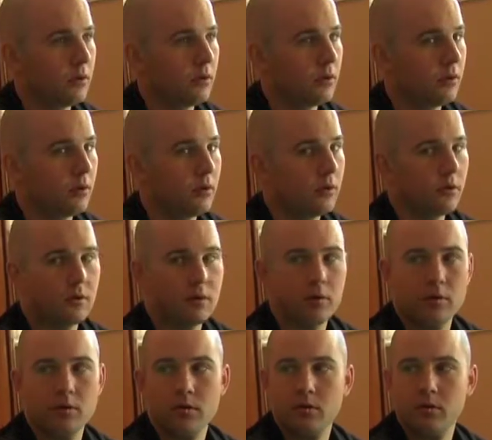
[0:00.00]

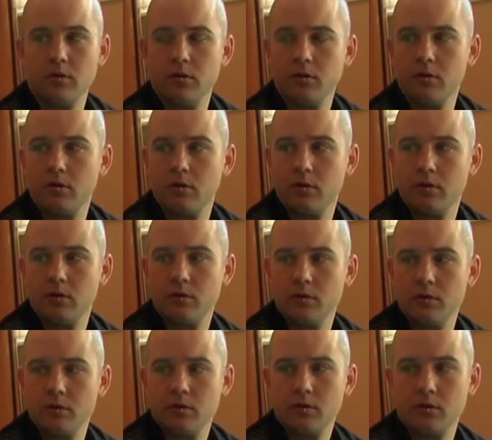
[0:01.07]

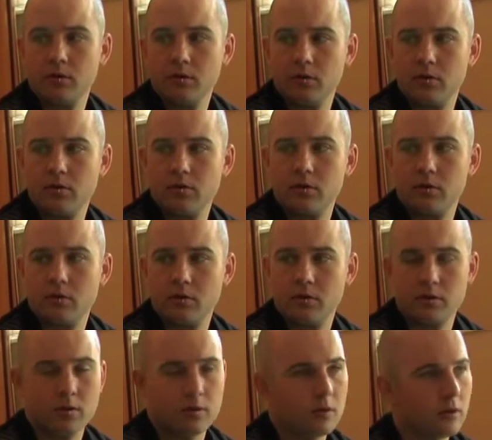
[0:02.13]

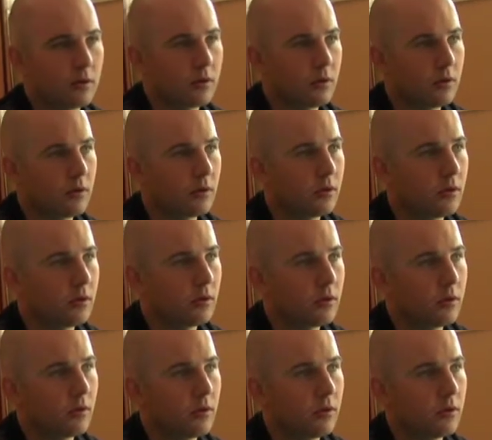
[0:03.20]

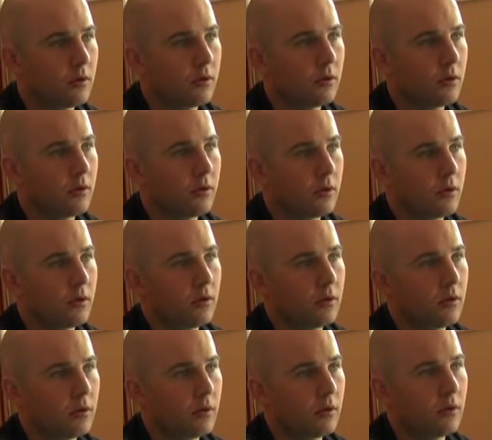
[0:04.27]

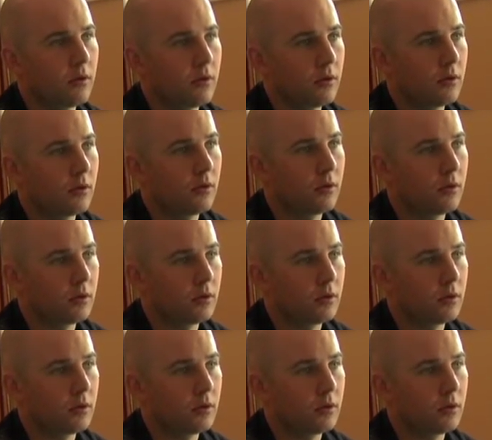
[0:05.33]
(silent)